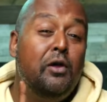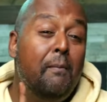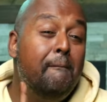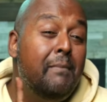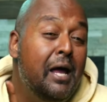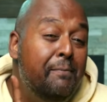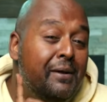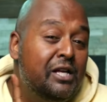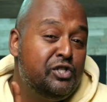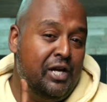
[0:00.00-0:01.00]
There
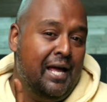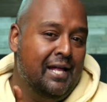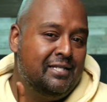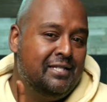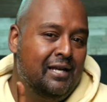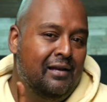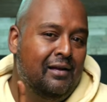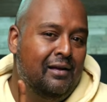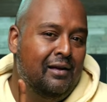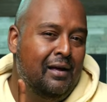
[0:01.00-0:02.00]
might be a chance
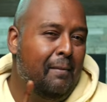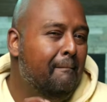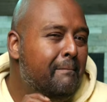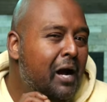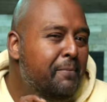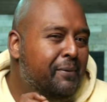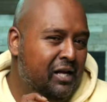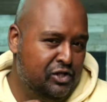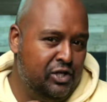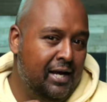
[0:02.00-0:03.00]
might
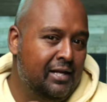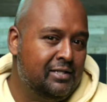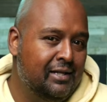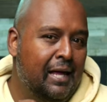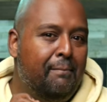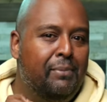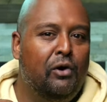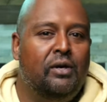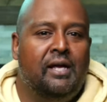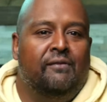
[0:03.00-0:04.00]
be a chance that
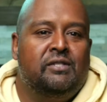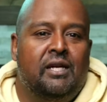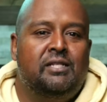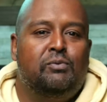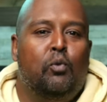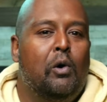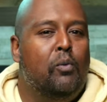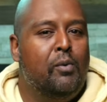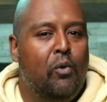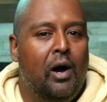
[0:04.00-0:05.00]
Bell gives us
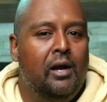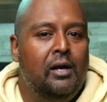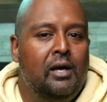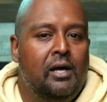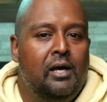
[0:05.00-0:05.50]
what we want.